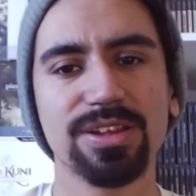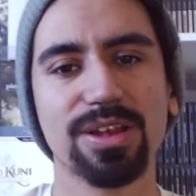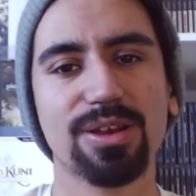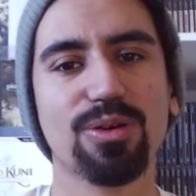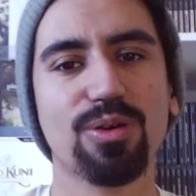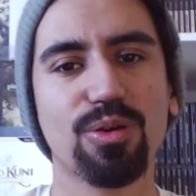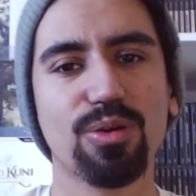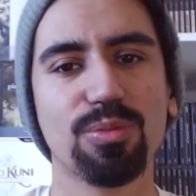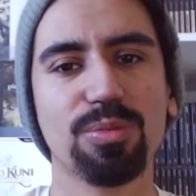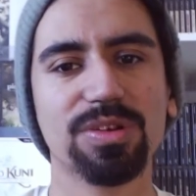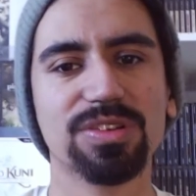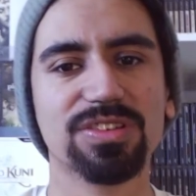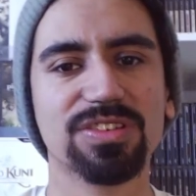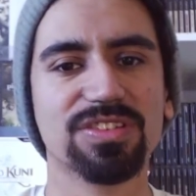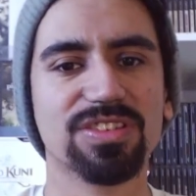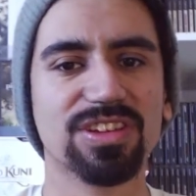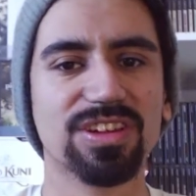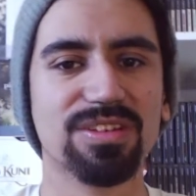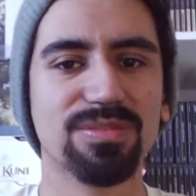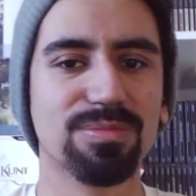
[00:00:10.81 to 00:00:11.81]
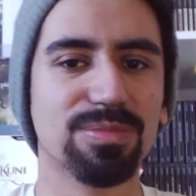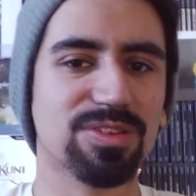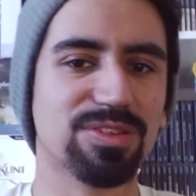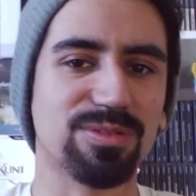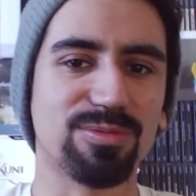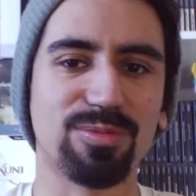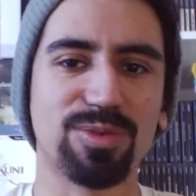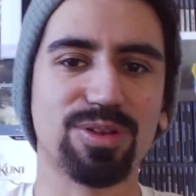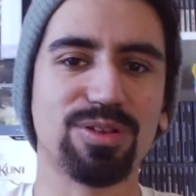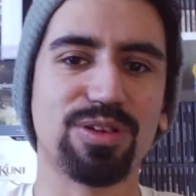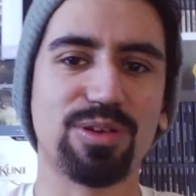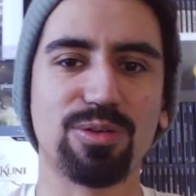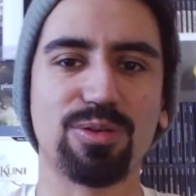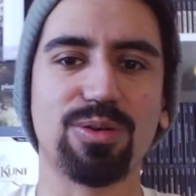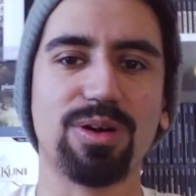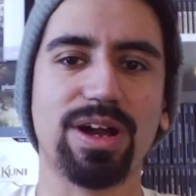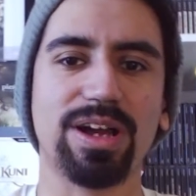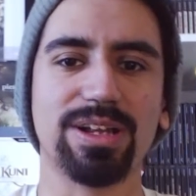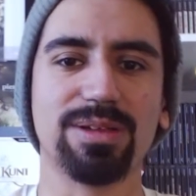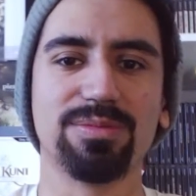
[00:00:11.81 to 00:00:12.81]
Not a whole bunch of stuff, but some really
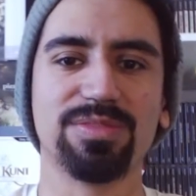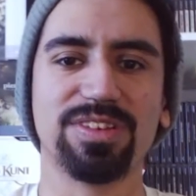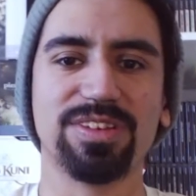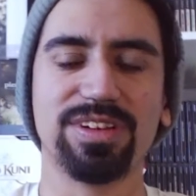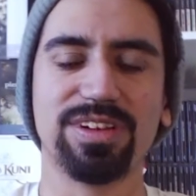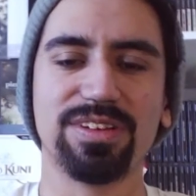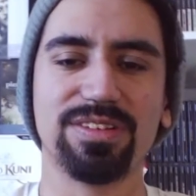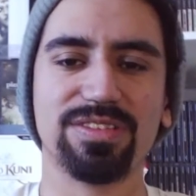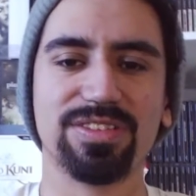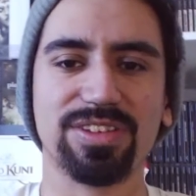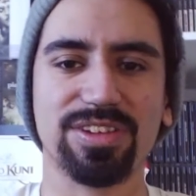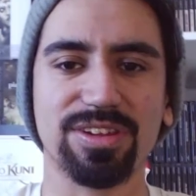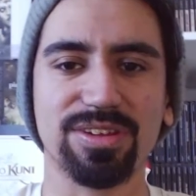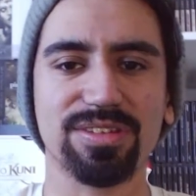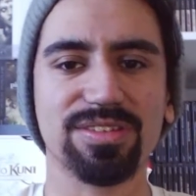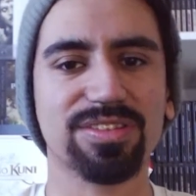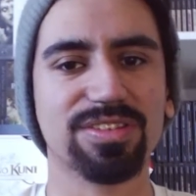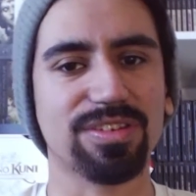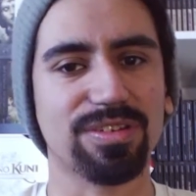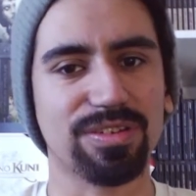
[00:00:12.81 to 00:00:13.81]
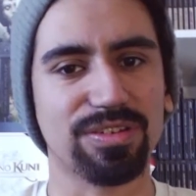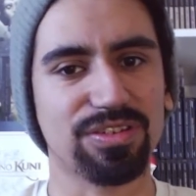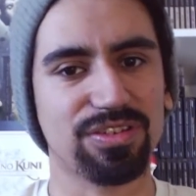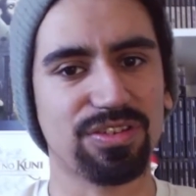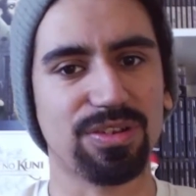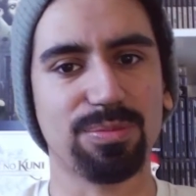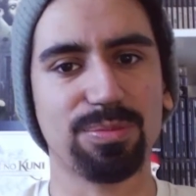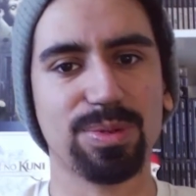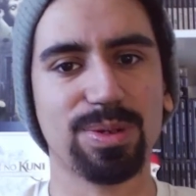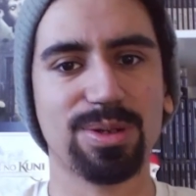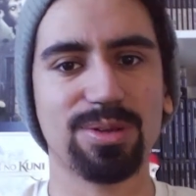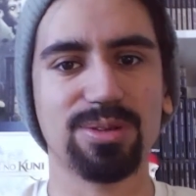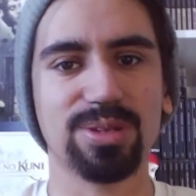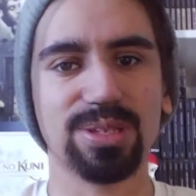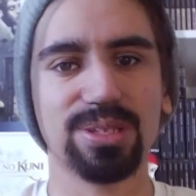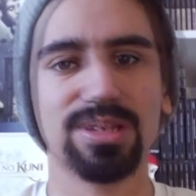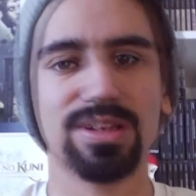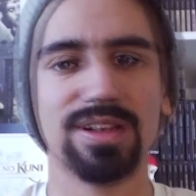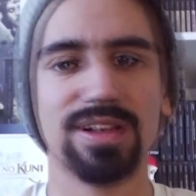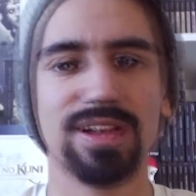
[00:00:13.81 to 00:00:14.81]
cool items in here still, so let's jump into
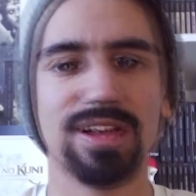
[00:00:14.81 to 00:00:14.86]
it.